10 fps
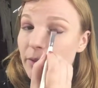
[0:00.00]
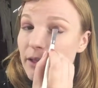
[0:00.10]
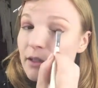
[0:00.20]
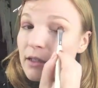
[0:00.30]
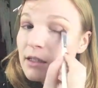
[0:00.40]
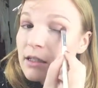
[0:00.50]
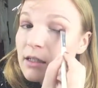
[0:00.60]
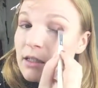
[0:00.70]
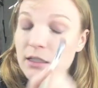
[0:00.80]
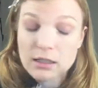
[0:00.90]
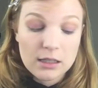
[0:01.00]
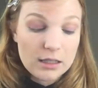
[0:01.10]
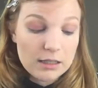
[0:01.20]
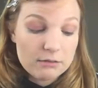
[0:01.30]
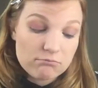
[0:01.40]
but
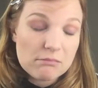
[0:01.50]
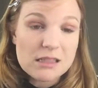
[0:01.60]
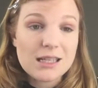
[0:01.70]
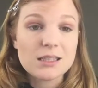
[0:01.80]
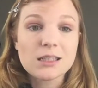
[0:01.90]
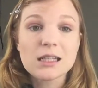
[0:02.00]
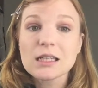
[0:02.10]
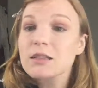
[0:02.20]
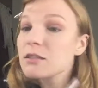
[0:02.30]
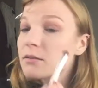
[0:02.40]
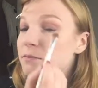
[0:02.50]
it's actually needed.